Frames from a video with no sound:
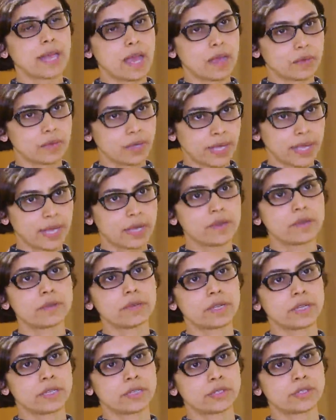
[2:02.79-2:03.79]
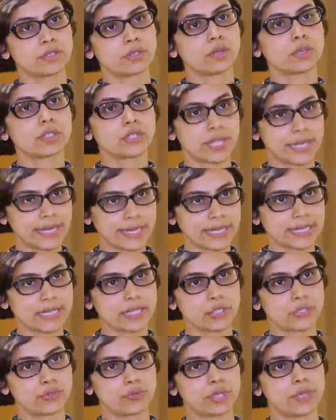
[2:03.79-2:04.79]
have a hereditary history or genetic
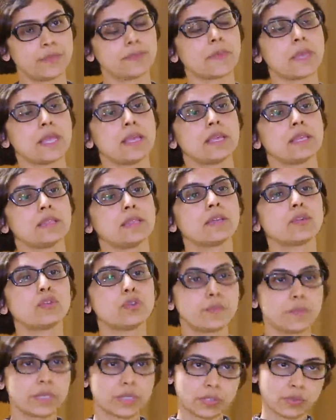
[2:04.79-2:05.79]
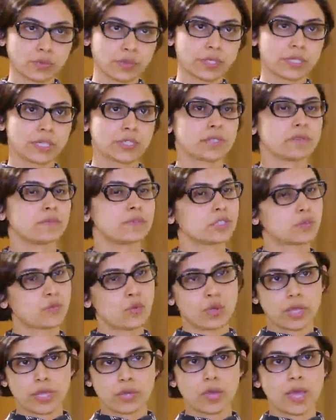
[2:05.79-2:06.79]
history, there could be association with
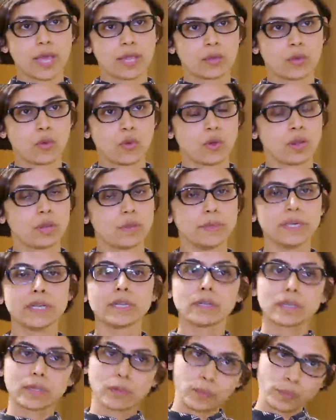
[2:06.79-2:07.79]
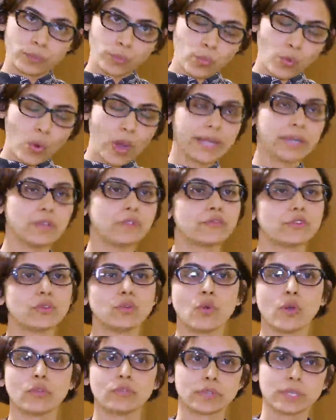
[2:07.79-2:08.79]
smoking or alcohol. But quite a
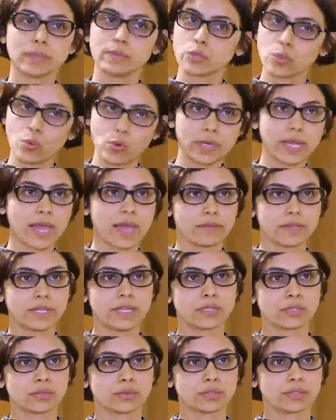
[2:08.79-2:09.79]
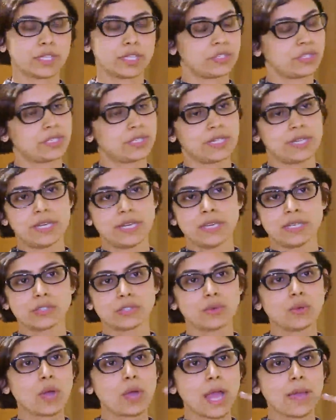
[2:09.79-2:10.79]
few of them don't have any association.
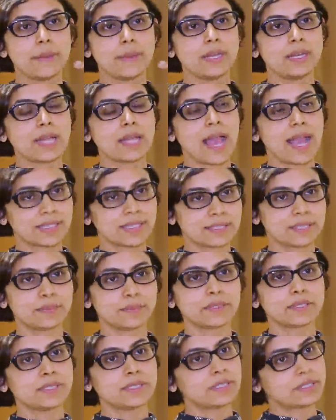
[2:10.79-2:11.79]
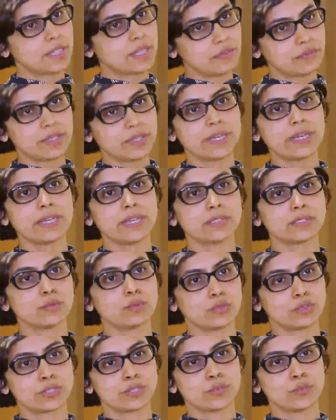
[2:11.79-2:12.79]
So, I mean, acceptance definitely is the
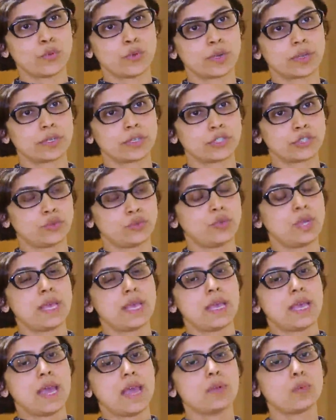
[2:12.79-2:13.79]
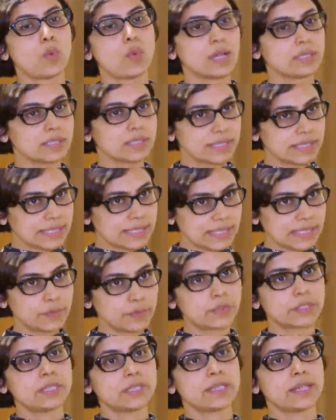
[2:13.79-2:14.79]
most important issue. And once it
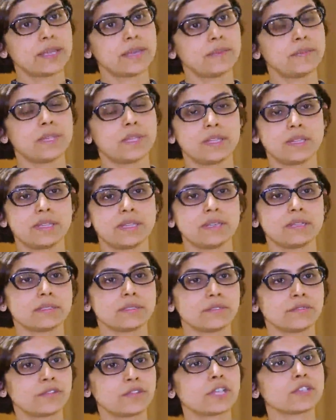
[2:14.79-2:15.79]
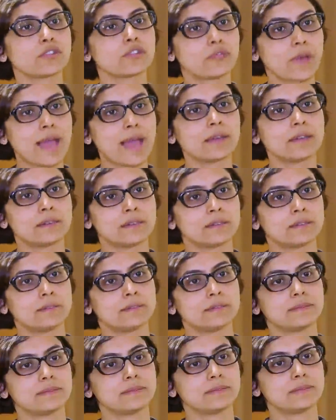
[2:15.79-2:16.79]
seeps in them, then there's a phase of anger
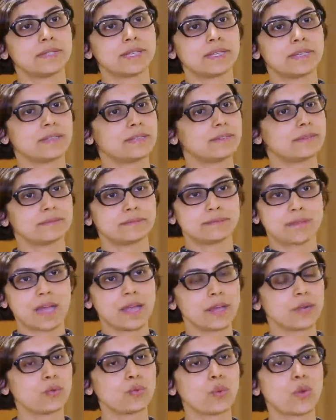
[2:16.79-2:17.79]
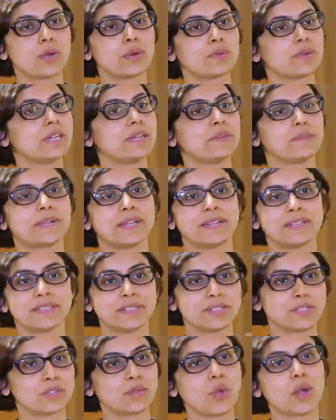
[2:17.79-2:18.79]
that I don't want treatment.
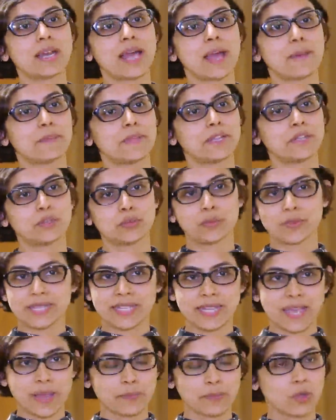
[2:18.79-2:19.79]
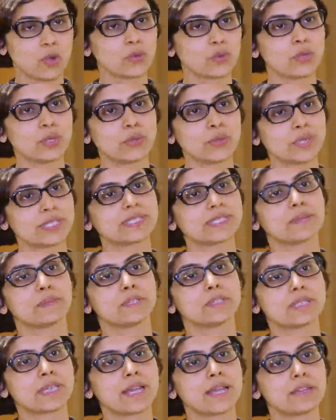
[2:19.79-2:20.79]
This is not happening to me. I'm not going to accept
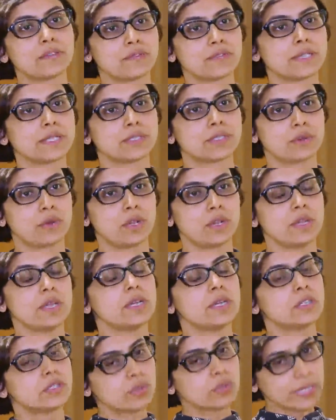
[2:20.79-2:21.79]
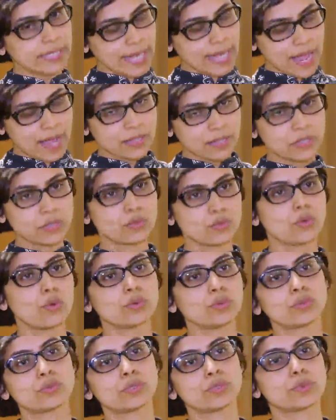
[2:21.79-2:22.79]
the side effects and all. So it has to
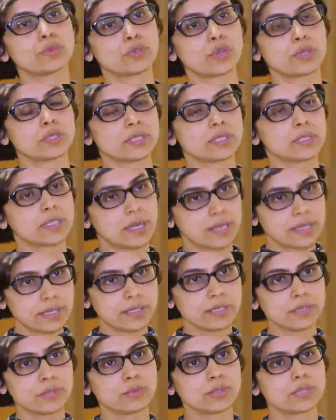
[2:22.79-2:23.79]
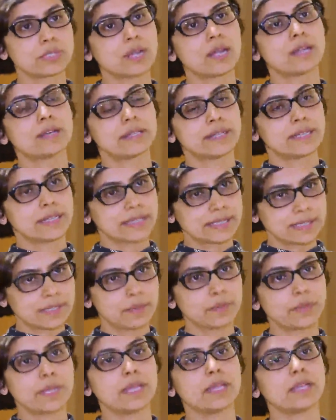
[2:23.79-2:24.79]
go through the process until you start
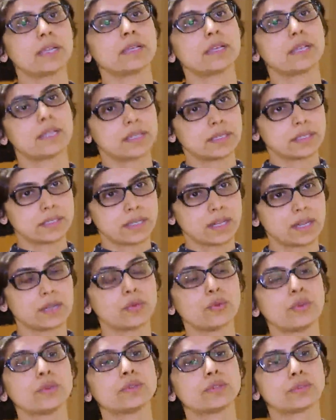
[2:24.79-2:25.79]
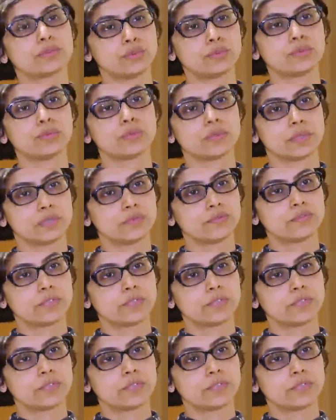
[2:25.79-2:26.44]
accepting it and start going through the